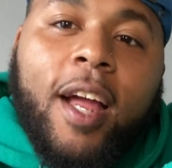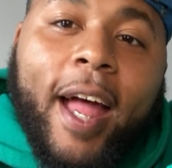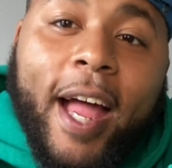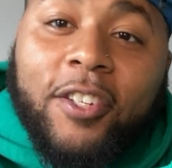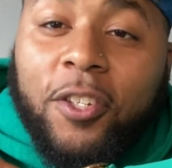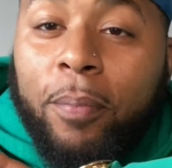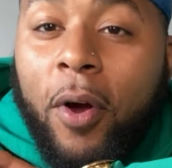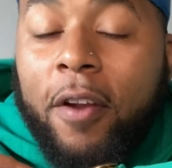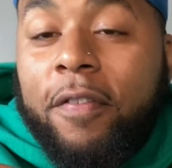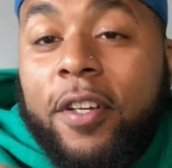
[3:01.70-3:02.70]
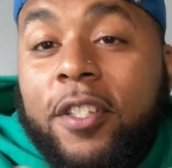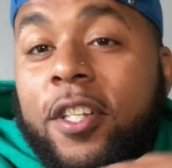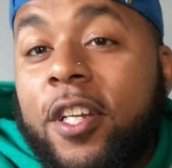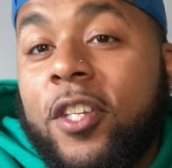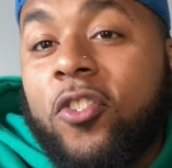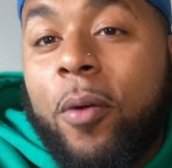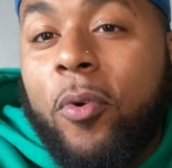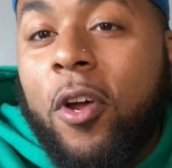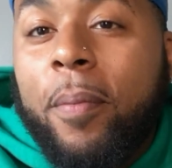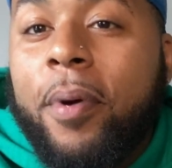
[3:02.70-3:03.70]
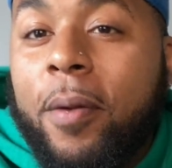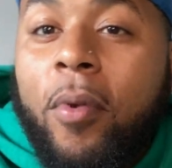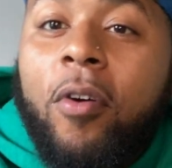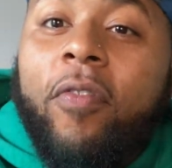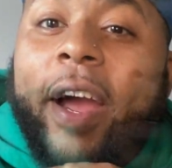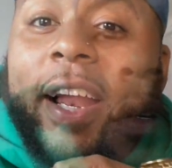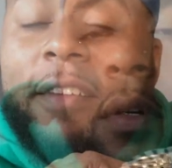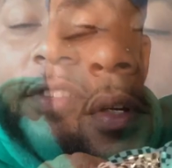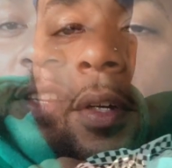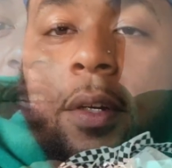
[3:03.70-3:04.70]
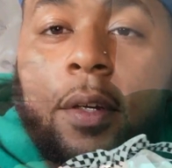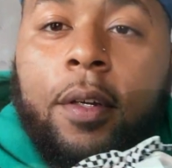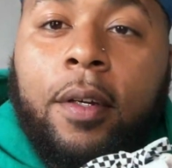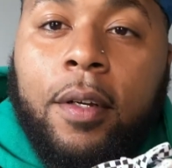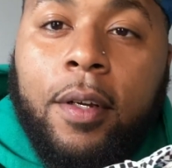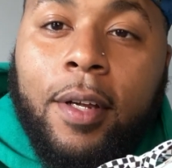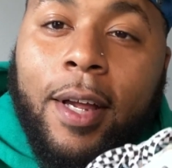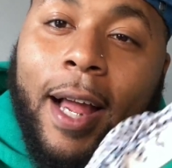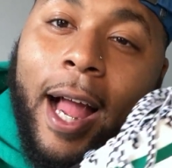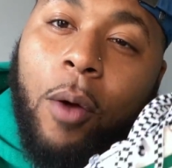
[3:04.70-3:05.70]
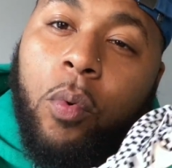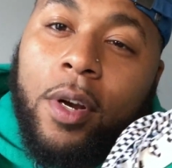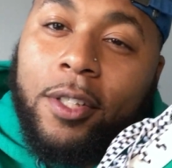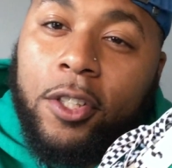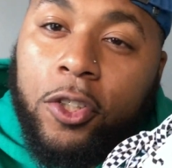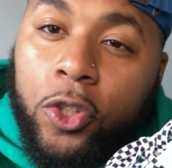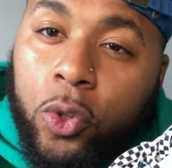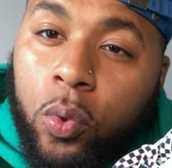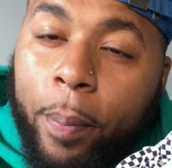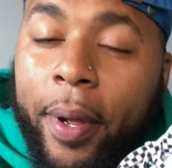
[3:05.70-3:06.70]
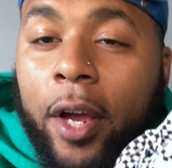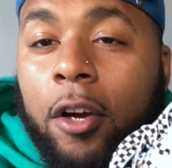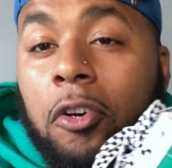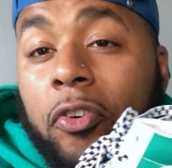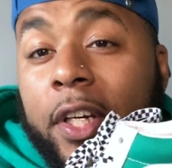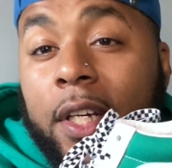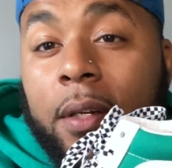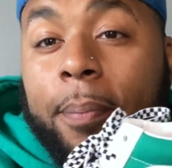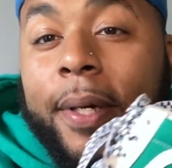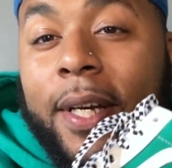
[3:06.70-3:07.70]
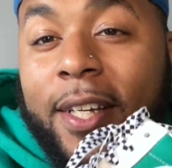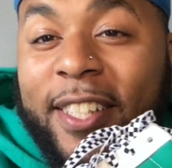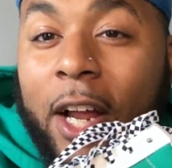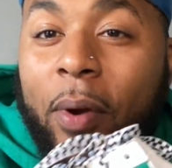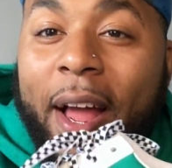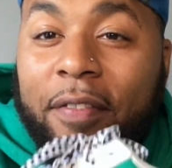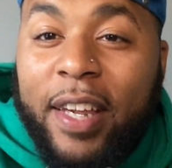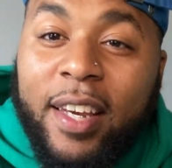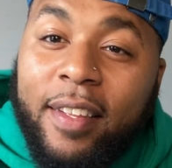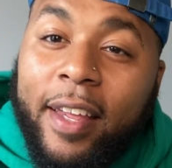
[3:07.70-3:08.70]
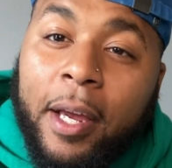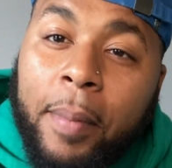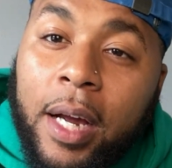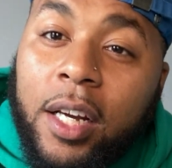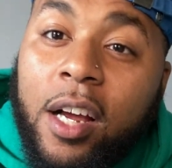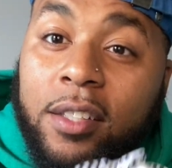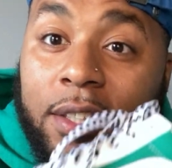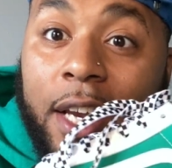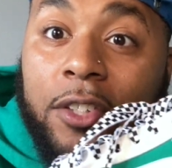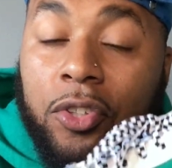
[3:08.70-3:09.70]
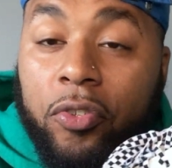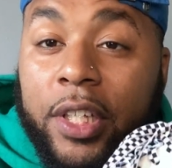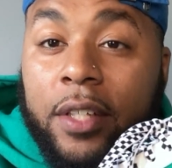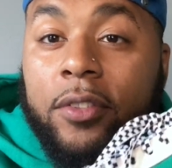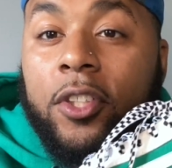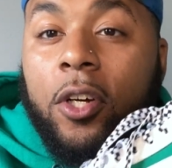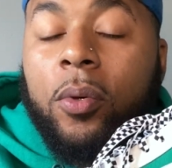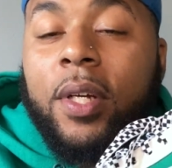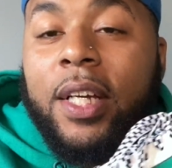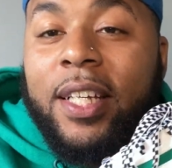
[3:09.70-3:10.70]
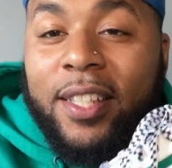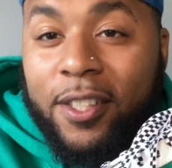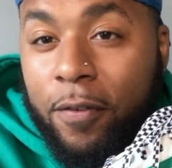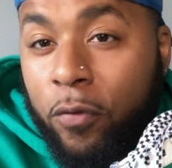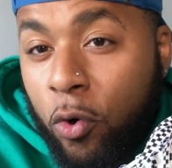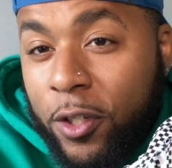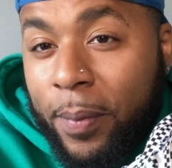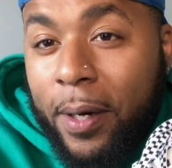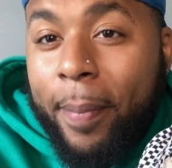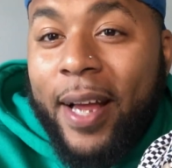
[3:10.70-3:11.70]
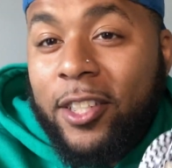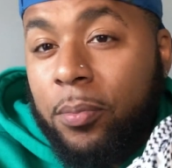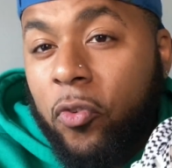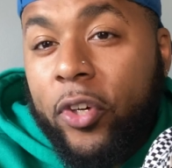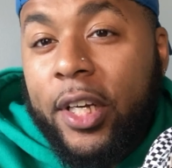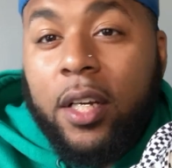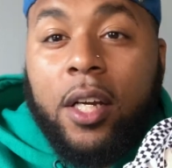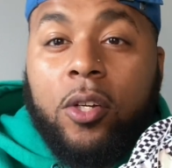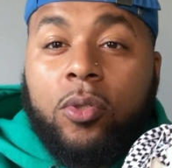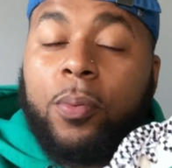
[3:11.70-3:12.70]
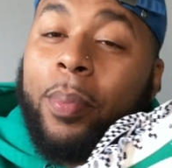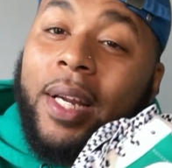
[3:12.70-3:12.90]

I actually bought it for this hoodie, so I'm gonna put them on right after this. I wanted to do a pair of green because I don't have anything in my closet that is green, so this will force me to buy some green clothes.